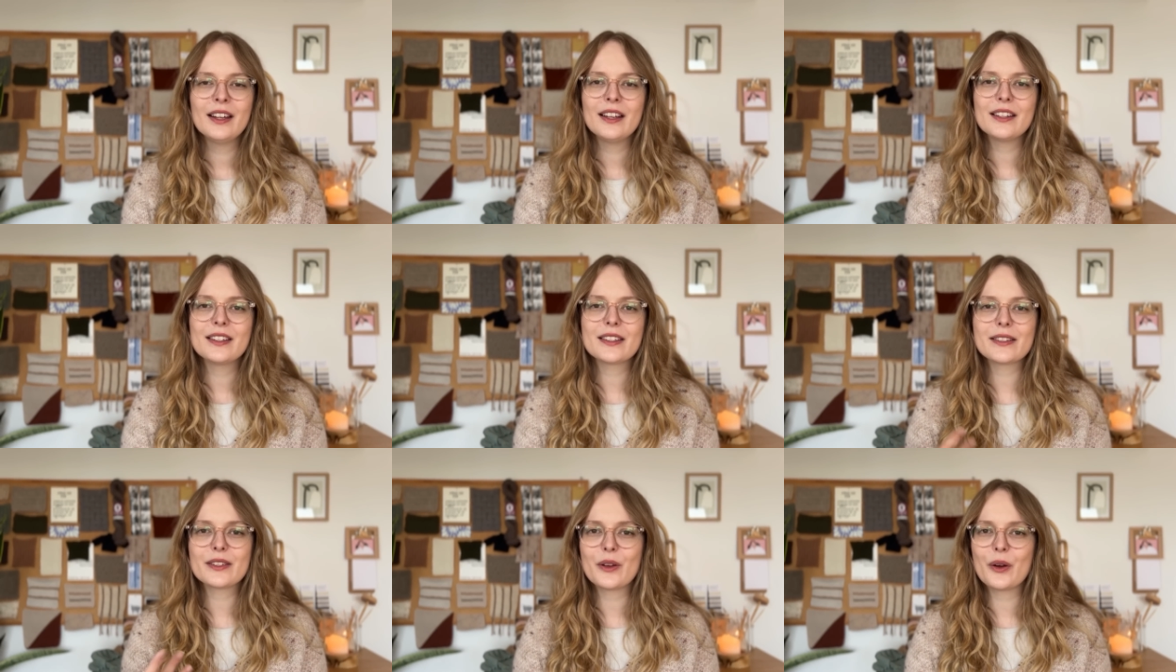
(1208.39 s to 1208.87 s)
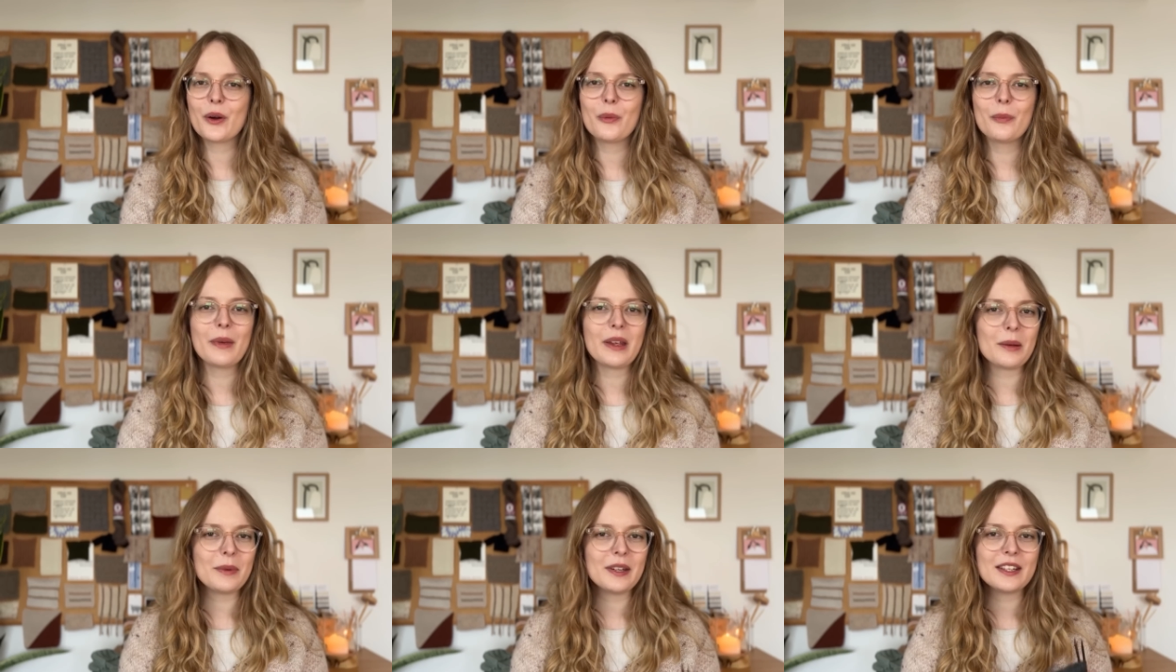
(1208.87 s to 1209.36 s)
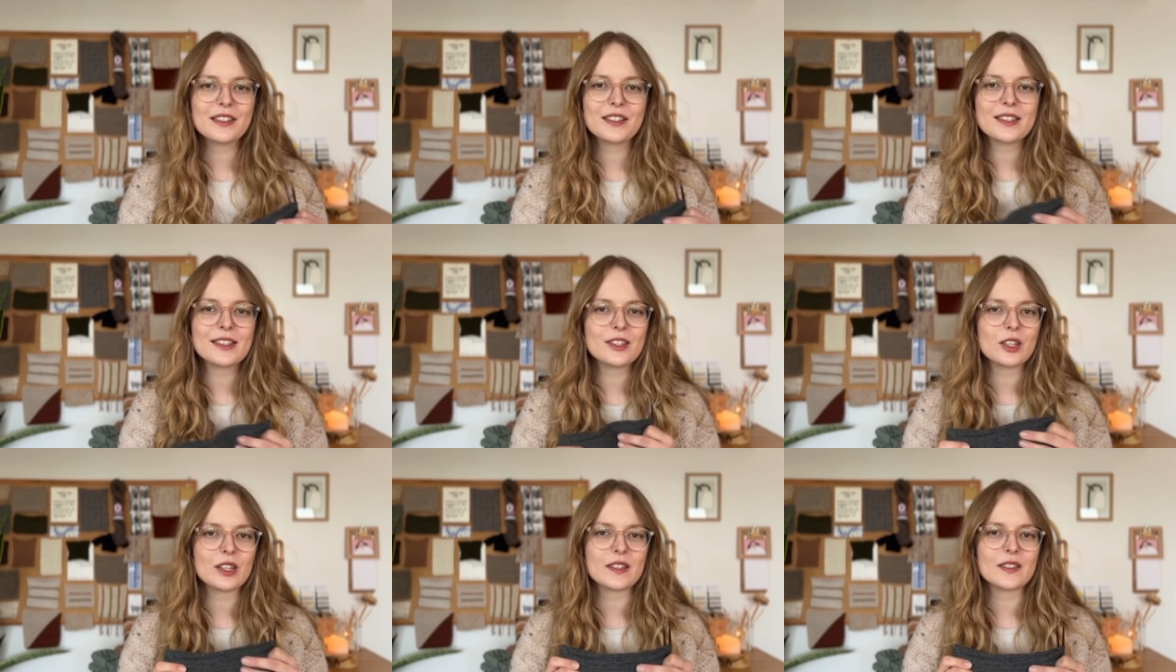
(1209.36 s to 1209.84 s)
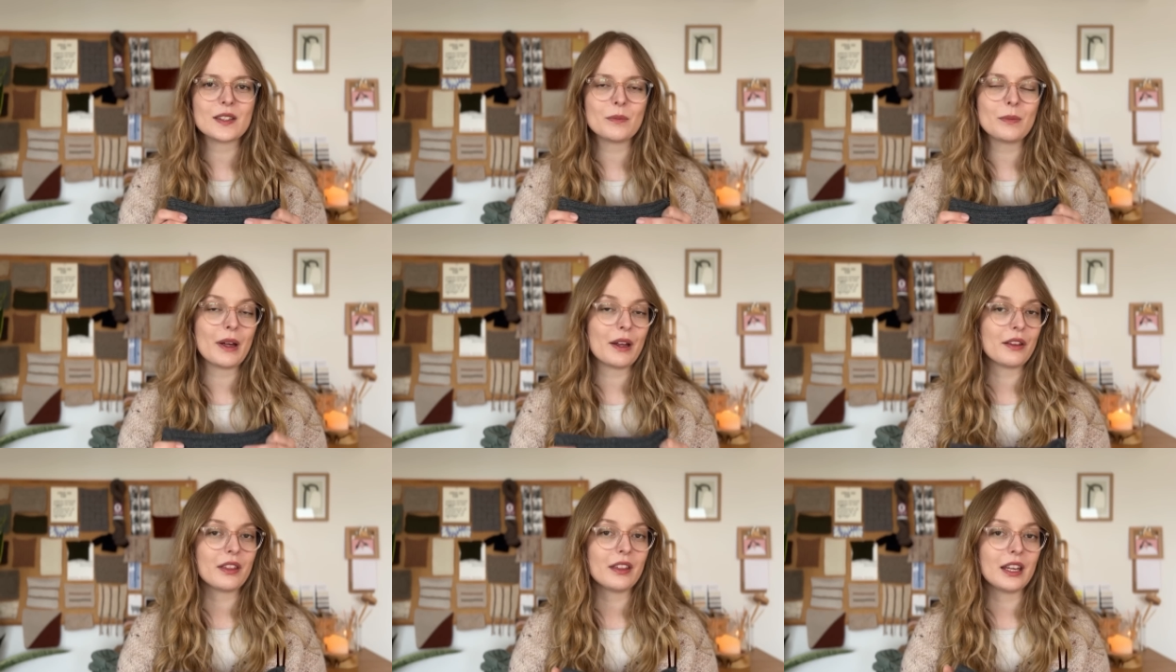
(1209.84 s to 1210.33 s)
So maybe it's just
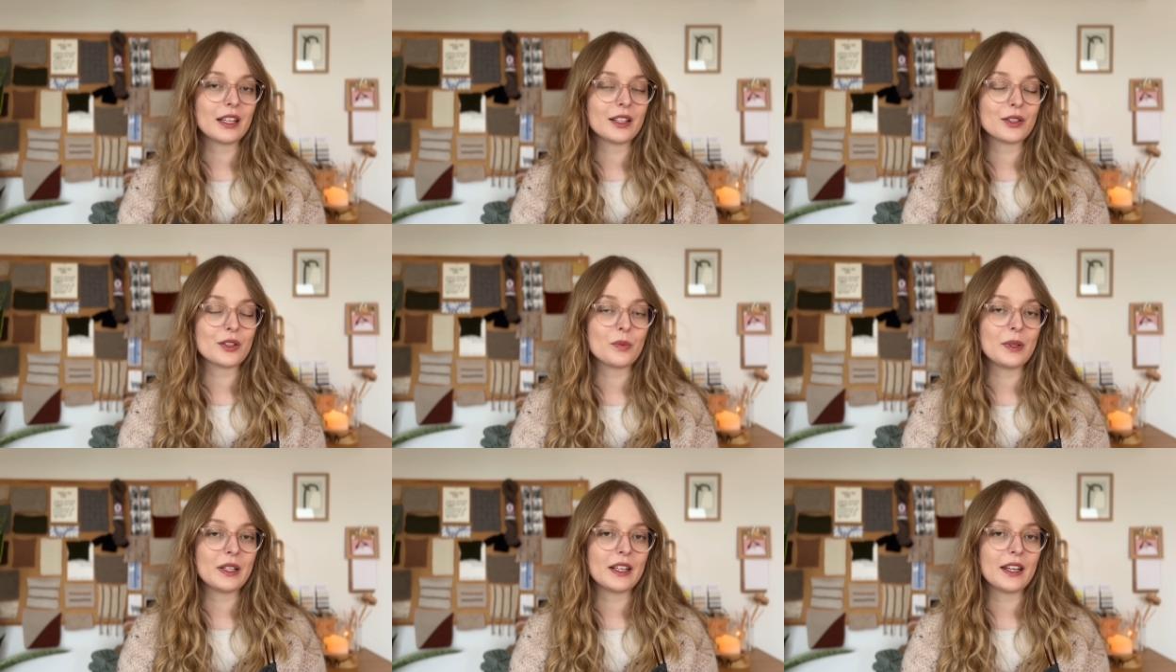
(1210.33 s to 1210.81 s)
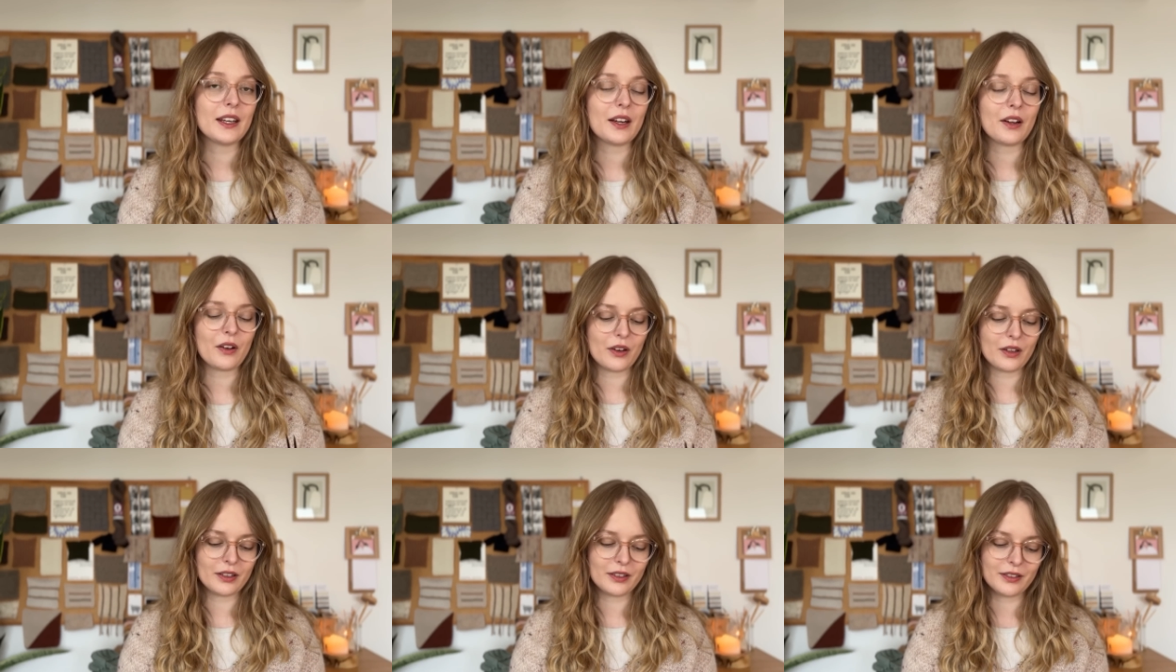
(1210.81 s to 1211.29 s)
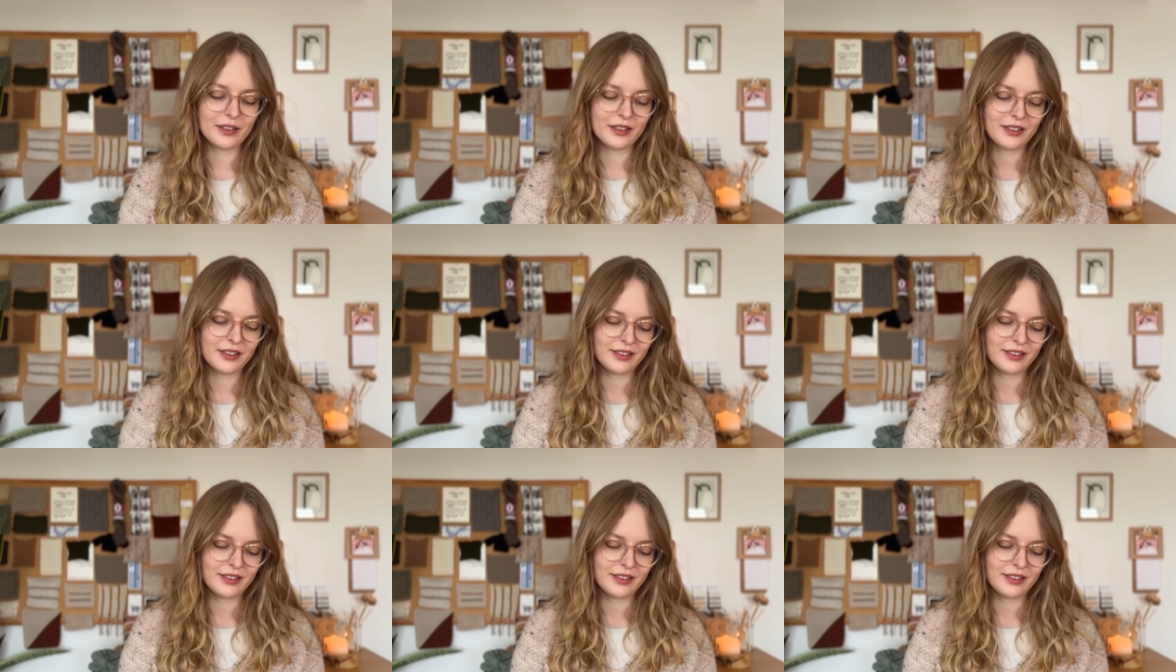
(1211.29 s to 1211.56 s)
my thing to be knitting on